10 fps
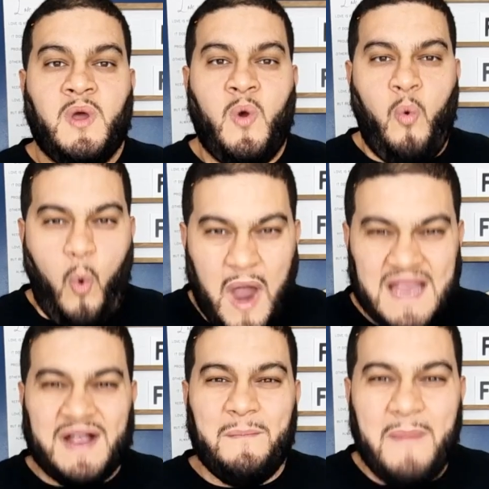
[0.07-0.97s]

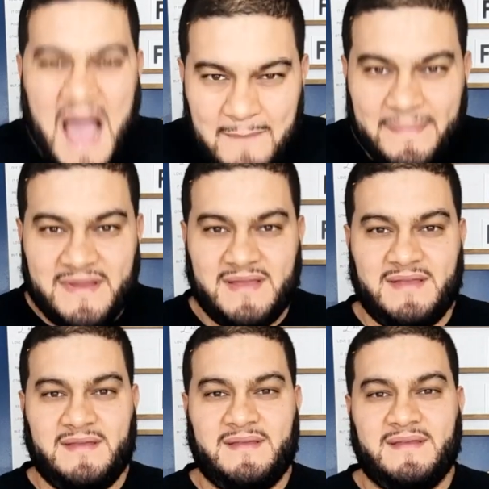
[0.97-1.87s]
Wake them up!
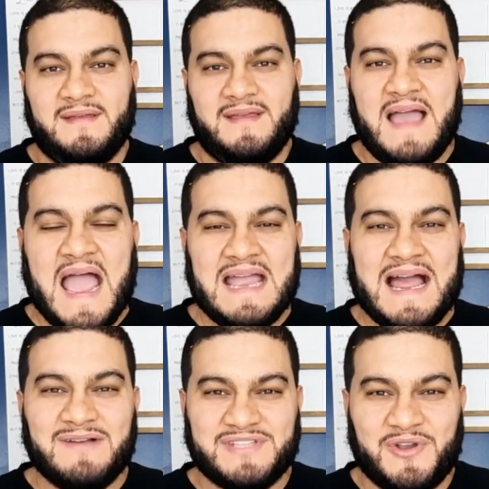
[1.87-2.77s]
Hi,
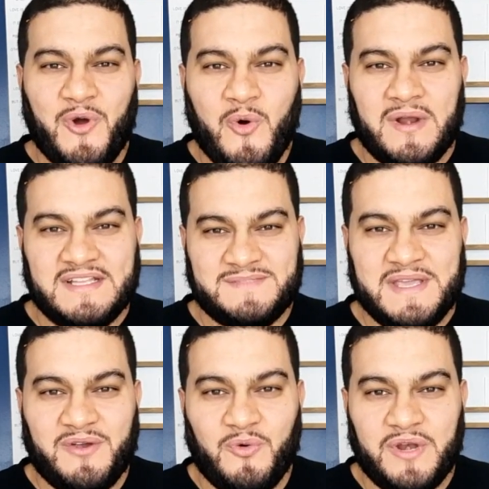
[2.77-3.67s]
how's it going? It's
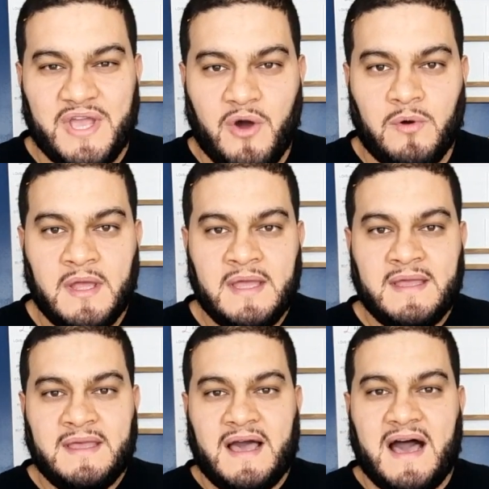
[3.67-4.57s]
me, Julio.
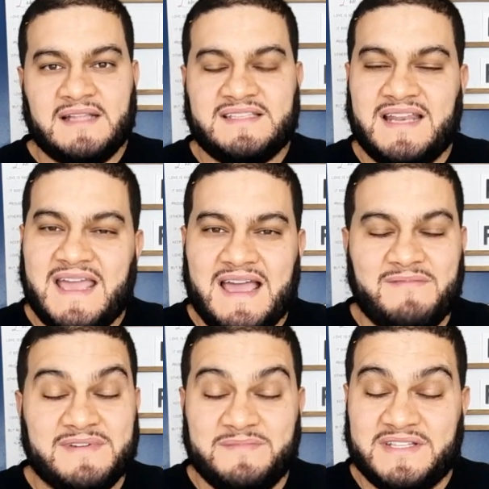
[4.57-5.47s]
Uh, today
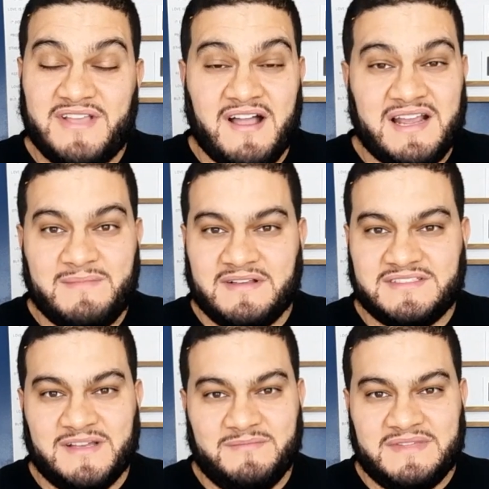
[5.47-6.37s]
I'm going to be talking about
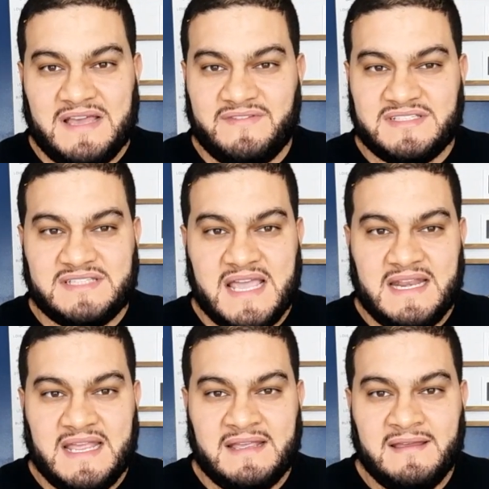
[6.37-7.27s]
something
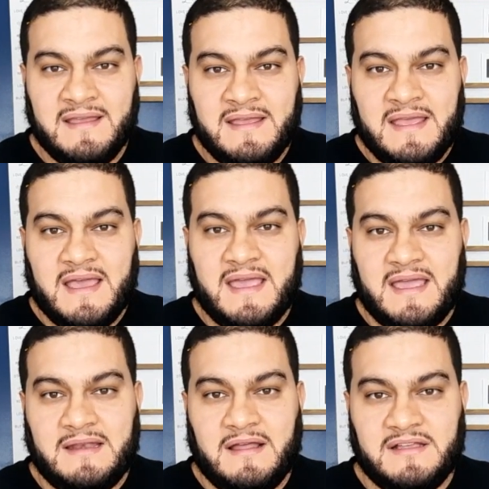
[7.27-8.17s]
devastating,
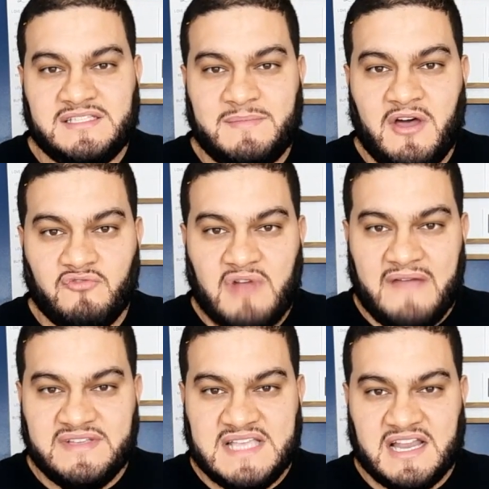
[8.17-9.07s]
and uh, it's about
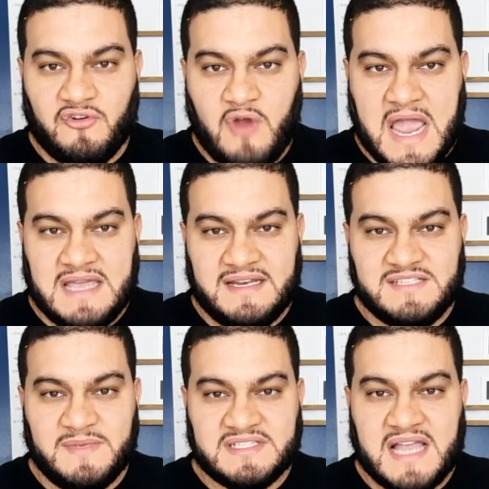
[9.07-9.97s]
Ravi Zachariah and his
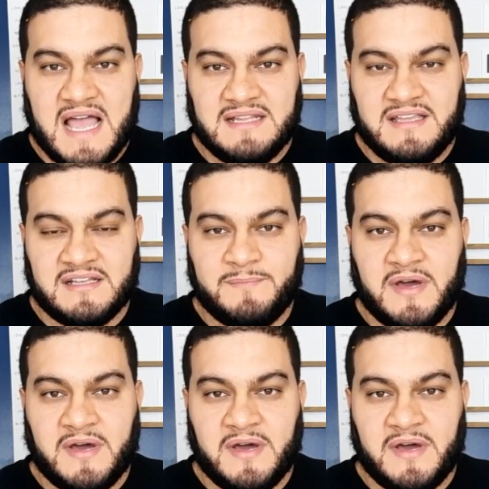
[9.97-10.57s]
misconduct.